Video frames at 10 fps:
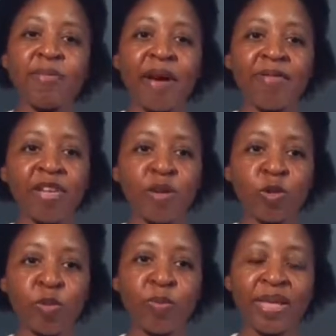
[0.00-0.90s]
my
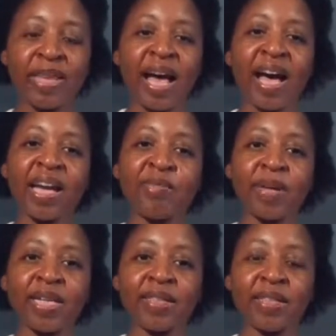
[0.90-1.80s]
videos will be live
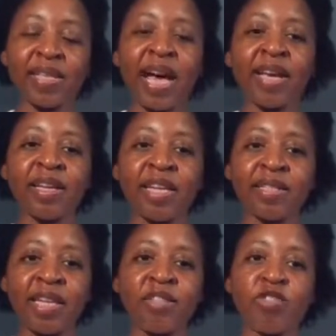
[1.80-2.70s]
because it I,
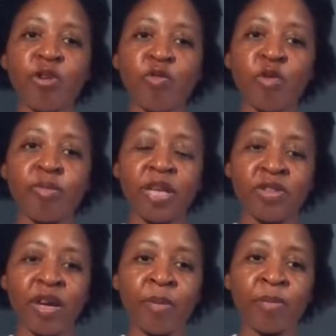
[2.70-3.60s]
it's easier for me
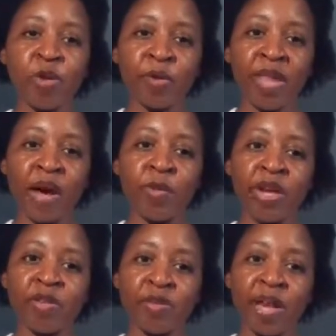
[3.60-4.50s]
to upload that
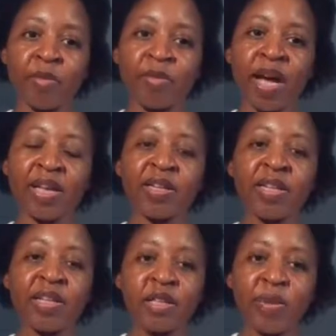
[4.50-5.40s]
way so that I'm not
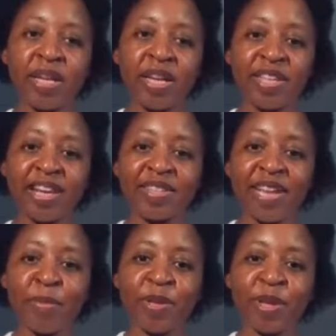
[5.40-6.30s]
spending a lot of
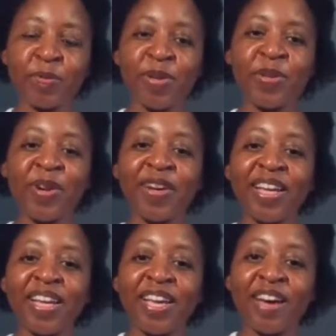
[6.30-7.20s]
time on the computer.
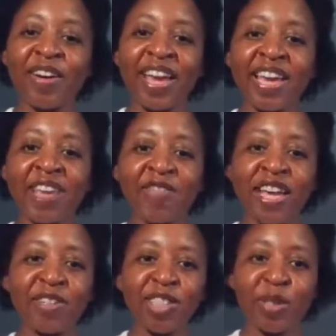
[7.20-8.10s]
Okay,
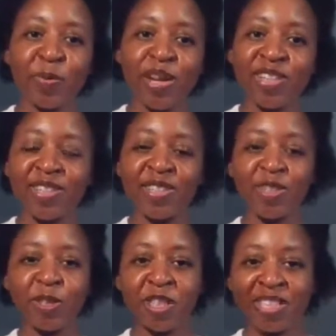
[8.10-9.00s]
Evangelist Brady,
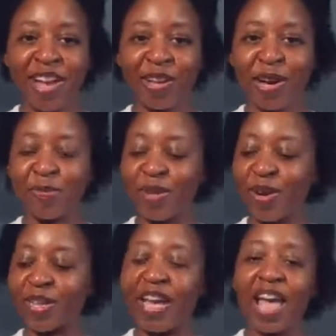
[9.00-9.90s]
since you're just now coming
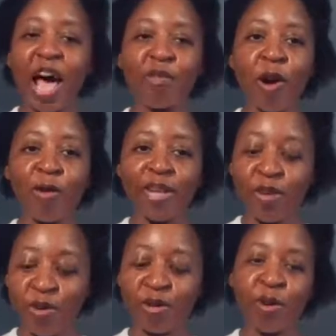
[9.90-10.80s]
on, I've already
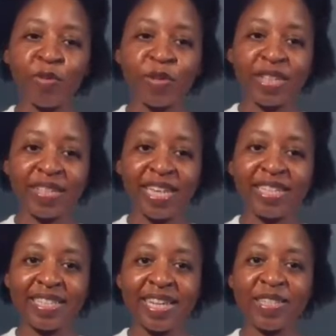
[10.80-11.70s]
gone over the
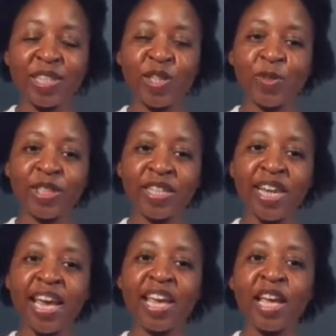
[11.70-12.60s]
10 sentences for
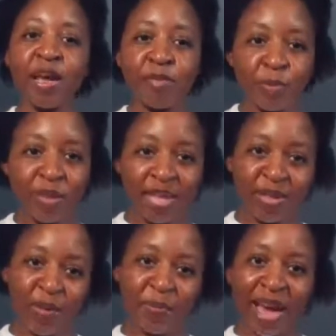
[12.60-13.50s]
today, but please
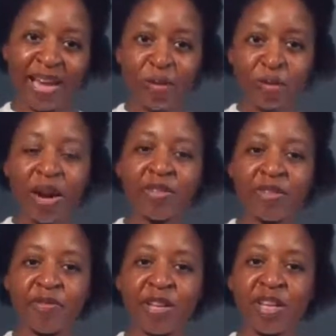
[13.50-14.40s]
go back and
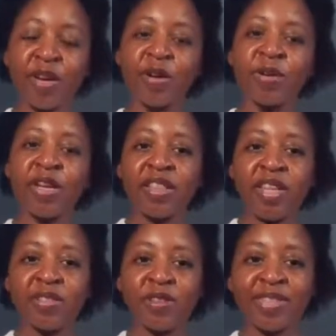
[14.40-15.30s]
watch the video.
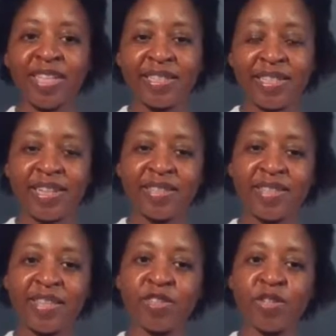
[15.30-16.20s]
These are 10
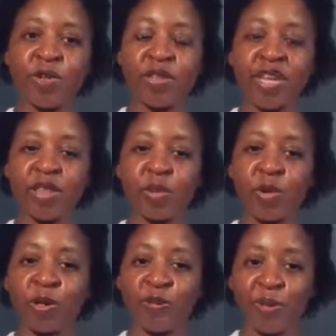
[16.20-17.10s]
sentences using the
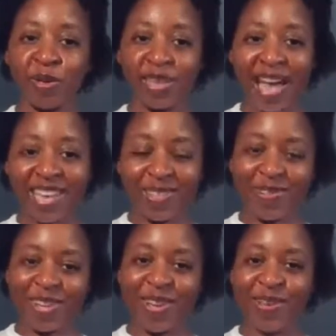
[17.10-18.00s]
words from the last
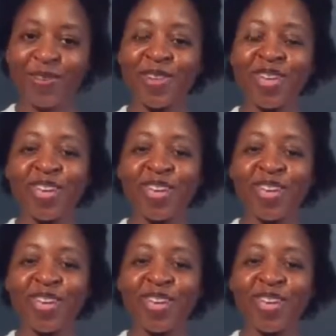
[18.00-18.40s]
video